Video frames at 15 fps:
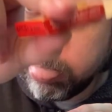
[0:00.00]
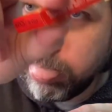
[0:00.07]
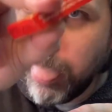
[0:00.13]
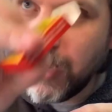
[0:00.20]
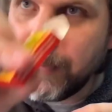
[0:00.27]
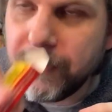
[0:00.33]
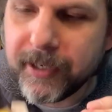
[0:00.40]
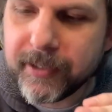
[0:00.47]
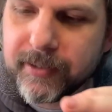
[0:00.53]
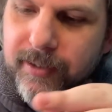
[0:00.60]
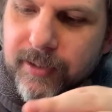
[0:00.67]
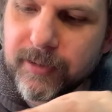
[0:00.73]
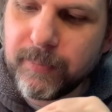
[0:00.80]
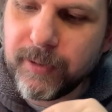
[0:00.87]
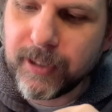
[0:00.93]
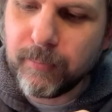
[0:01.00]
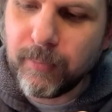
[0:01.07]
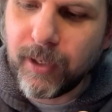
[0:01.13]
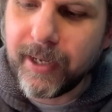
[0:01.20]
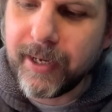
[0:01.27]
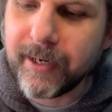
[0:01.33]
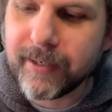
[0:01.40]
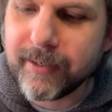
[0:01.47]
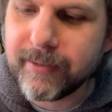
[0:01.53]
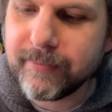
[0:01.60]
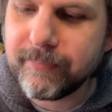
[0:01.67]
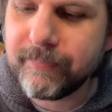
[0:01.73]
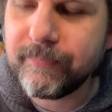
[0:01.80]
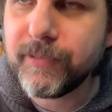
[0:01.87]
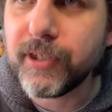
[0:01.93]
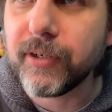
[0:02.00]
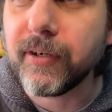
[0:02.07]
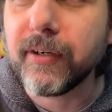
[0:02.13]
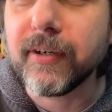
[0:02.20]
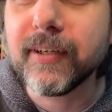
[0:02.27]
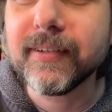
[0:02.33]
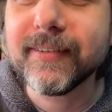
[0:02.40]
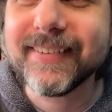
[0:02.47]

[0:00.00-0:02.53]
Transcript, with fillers: and makes this big black turd,